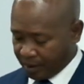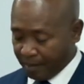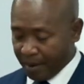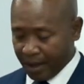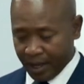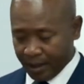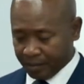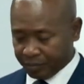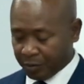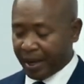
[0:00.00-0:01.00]
uh,
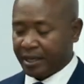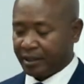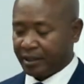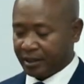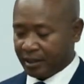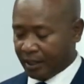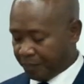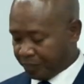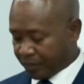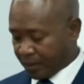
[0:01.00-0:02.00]
dependency
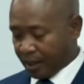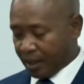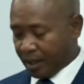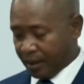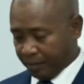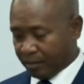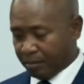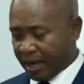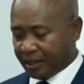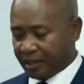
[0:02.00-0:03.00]

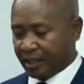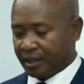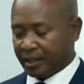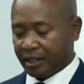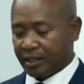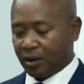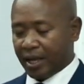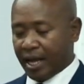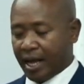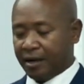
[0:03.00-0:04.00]
mindset that uh, we
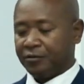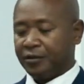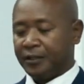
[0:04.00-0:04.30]
have